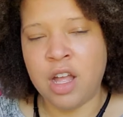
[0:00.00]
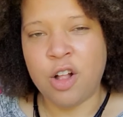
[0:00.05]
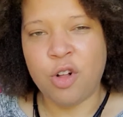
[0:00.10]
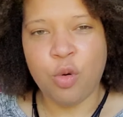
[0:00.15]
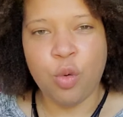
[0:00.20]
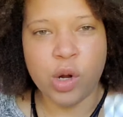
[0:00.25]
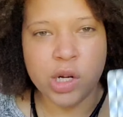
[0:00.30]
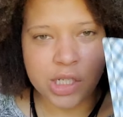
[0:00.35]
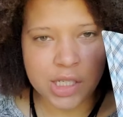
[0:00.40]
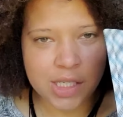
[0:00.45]

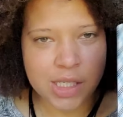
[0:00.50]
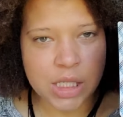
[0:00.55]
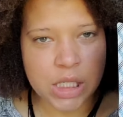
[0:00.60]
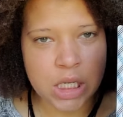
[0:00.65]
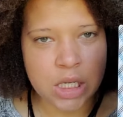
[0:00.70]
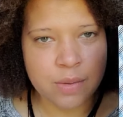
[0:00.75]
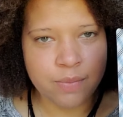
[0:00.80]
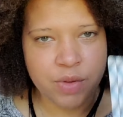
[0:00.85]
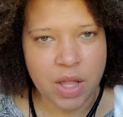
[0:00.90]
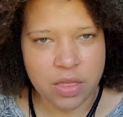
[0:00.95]

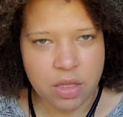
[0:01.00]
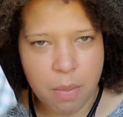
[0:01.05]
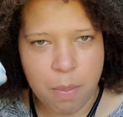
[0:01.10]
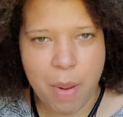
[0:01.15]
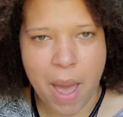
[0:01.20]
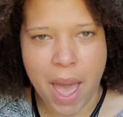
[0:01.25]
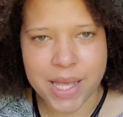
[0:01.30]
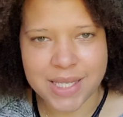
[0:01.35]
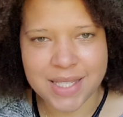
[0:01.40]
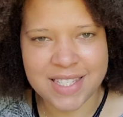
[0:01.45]
worst and the
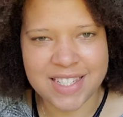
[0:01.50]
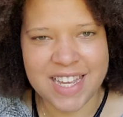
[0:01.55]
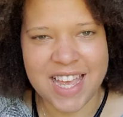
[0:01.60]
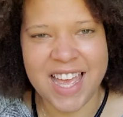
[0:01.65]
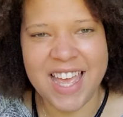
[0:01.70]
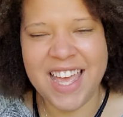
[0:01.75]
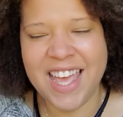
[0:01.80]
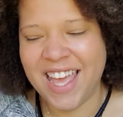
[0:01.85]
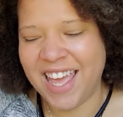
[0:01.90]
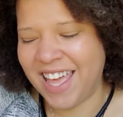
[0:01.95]
best
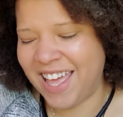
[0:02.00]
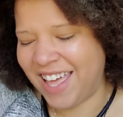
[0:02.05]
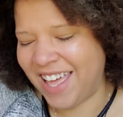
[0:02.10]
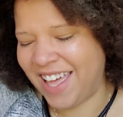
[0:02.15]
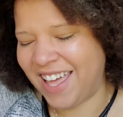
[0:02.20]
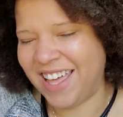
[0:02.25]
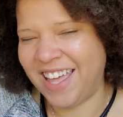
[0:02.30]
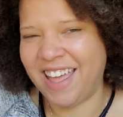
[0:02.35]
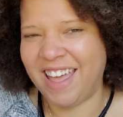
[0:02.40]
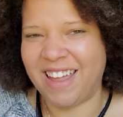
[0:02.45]

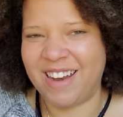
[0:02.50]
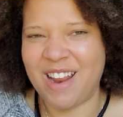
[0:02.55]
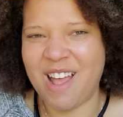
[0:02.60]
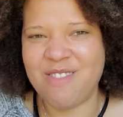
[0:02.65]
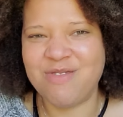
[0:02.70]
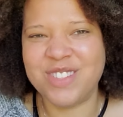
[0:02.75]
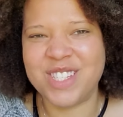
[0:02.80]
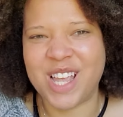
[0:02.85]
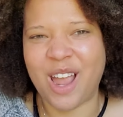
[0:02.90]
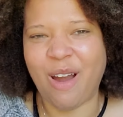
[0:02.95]

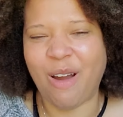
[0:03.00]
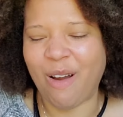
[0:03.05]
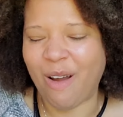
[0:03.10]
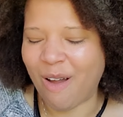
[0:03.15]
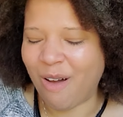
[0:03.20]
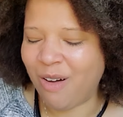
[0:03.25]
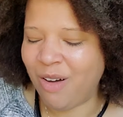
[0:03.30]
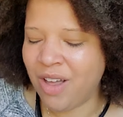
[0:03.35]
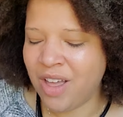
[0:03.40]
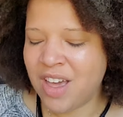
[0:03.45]
of
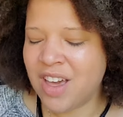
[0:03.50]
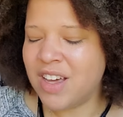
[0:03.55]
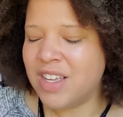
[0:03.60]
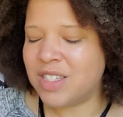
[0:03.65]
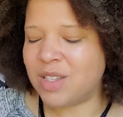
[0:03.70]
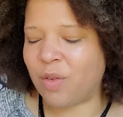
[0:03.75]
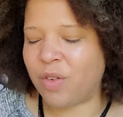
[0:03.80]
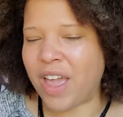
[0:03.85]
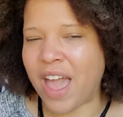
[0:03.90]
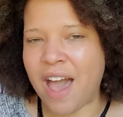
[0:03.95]
tarot.
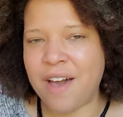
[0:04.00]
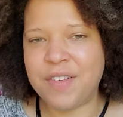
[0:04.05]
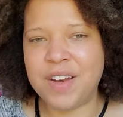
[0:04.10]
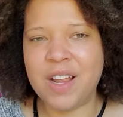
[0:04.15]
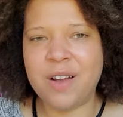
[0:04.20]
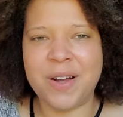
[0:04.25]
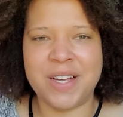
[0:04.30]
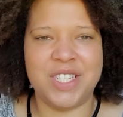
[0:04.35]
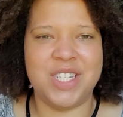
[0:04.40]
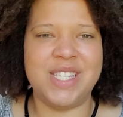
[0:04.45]
So if you have
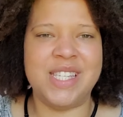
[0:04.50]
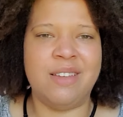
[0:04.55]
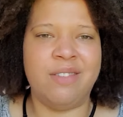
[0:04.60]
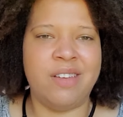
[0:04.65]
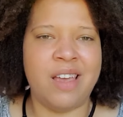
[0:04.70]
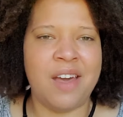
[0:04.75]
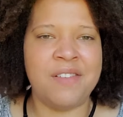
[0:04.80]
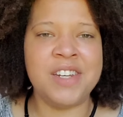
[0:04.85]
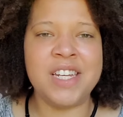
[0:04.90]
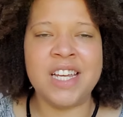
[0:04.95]
any questions, if
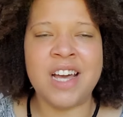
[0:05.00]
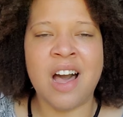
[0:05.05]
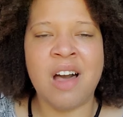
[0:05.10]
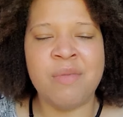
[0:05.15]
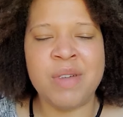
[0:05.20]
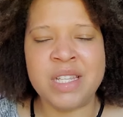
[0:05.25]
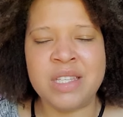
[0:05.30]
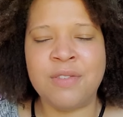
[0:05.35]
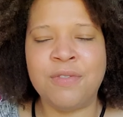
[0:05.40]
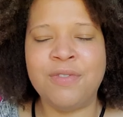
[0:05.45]
you have any
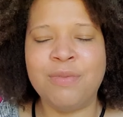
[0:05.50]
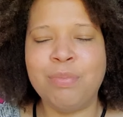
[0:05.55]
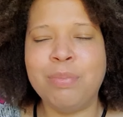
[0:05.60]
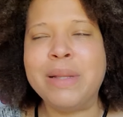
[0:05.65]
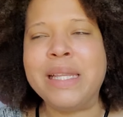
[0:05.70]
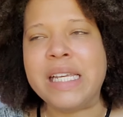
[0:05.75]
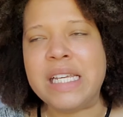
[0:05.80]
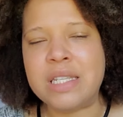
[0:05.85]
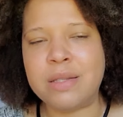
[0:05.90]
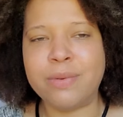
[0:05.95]
comments,
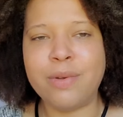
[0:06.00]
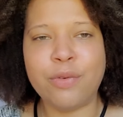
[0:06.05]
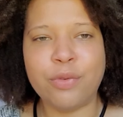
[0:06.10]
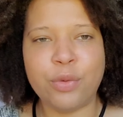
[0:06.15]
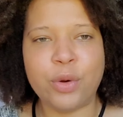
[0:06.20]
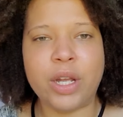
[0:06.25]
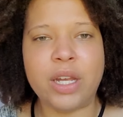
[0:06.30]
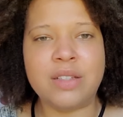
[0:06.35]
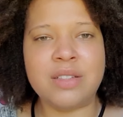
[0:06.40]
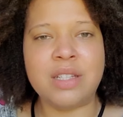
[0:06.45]
please feel
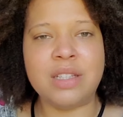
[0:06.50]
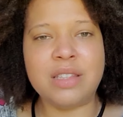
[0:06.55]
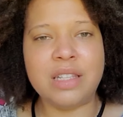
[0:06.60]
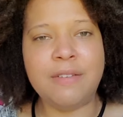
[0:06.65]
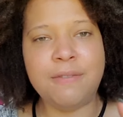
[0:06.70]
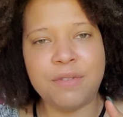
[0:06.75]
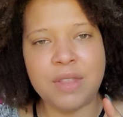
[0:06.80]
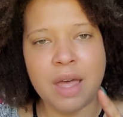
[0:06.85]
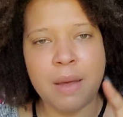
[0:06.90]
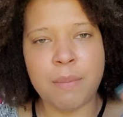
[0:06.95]
free to
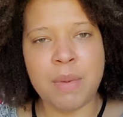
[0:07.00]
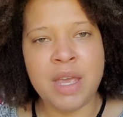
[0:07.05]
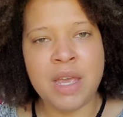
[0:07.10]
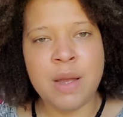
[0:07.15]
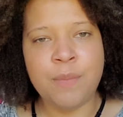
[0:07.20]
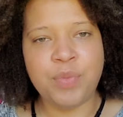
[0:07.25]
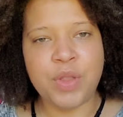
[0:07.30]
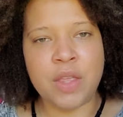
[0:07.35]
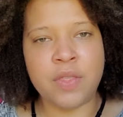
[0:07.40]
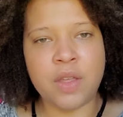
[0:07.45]
leave them
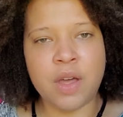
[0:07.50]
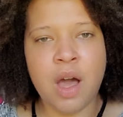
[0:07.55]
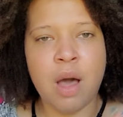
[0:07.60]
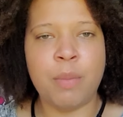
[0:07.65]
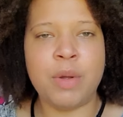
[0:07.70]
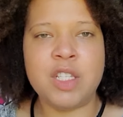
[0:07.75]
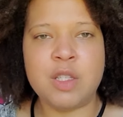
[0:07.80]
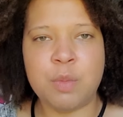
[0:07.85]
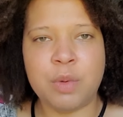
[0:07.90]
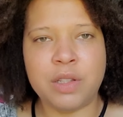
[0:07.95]
in the
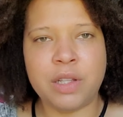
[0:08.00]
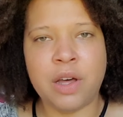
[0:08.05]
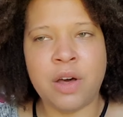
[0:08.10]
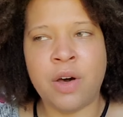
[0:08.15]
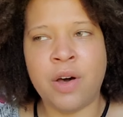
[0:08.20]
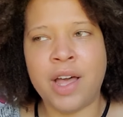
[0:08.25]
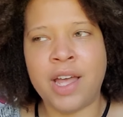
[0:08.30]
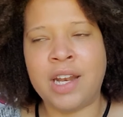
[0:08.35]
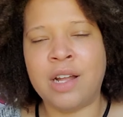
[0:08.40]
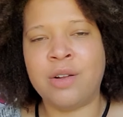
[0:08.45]
comments
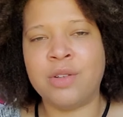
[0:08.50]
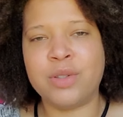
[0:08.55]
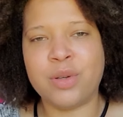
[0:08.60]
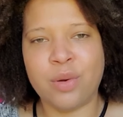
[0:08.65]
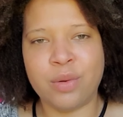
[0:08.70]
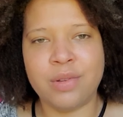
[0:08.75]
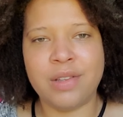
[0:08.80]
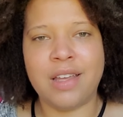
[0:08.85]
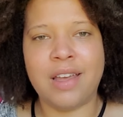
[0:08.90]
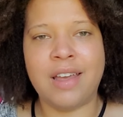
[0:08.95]
below and I'll
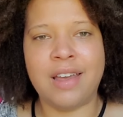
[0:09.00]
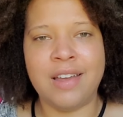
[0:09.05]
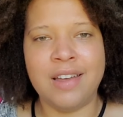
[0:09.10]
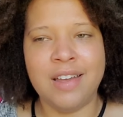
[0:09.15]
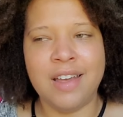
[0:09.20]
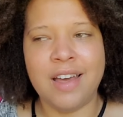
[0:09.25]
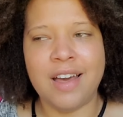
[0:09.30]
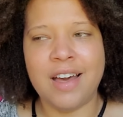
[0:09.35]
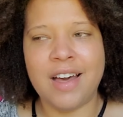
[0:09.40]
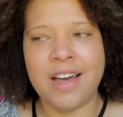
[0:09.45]
totally
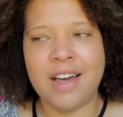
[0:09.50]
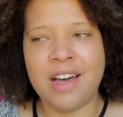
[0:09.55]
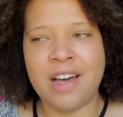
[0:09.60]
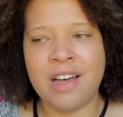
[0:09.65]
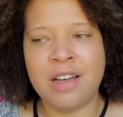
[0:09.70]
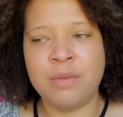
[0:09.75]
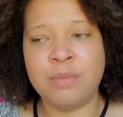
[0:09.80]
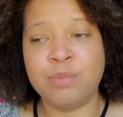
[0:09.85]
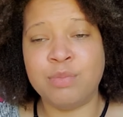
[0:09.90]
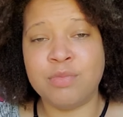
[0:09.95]

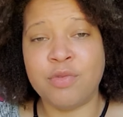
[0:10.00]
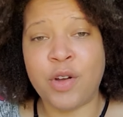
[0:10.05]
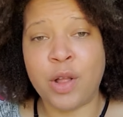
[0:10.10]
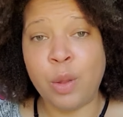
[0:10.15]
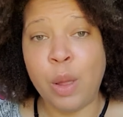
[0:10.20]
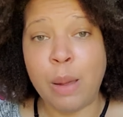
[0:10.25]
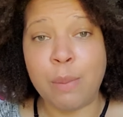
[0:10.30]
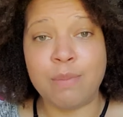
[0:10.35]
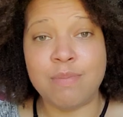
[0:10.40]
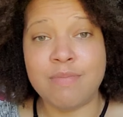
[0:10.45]

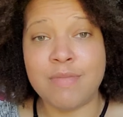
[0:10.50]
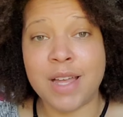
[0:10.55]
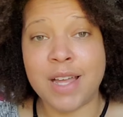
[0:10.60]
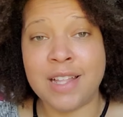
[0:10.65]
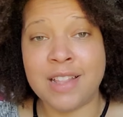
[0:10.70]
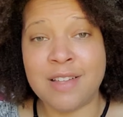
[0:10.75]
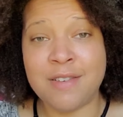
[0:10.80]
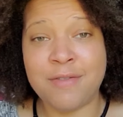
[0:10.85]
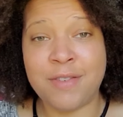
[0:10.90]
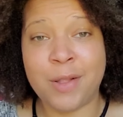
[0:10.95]
follow up. I
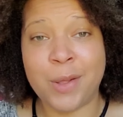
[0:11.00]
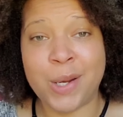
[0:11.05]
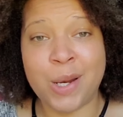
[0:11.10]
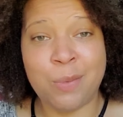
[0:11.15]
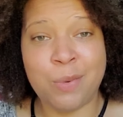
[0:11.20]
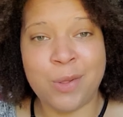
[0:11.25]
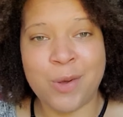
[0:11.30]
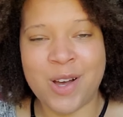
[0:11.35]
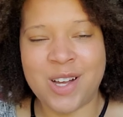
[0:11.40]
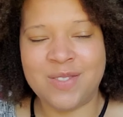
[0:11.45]
love following up
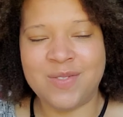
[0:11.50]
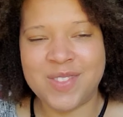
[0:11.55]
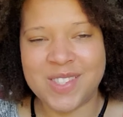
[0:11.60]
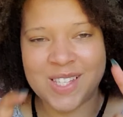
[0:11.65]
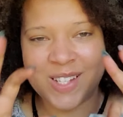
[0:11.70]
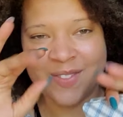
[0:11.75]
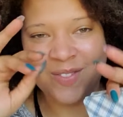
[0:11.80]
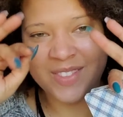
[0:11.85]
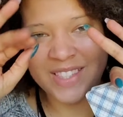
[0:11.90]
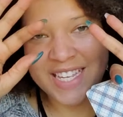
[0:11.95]
with y'all.
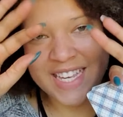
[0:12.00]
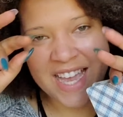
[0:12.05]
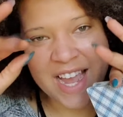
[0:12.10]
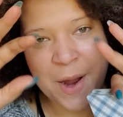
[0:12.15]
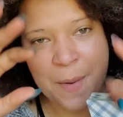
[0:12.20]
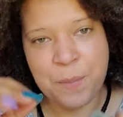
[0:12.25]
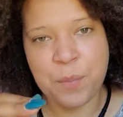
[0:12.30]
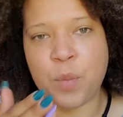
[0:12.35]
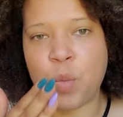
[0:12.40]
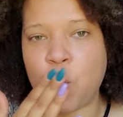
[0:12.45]
So take care.
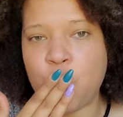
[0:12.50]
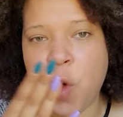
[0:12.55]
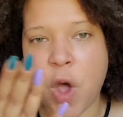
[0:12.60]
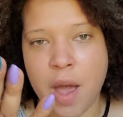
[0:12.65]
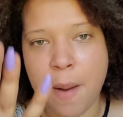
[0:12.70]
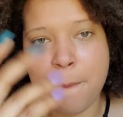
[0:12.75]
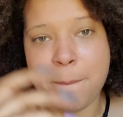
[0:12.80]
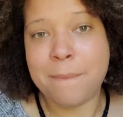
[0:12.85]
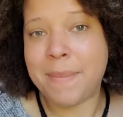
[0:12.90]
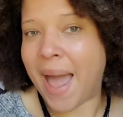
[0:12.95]

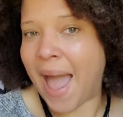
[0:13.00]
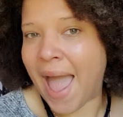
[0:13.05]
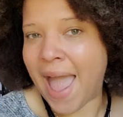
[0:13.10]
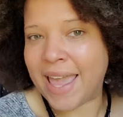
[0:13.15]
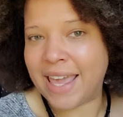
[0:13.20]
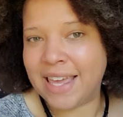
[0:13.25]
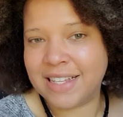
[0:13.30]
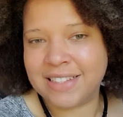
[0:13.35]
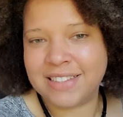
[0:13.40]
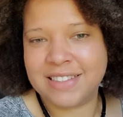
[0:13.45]
Bye.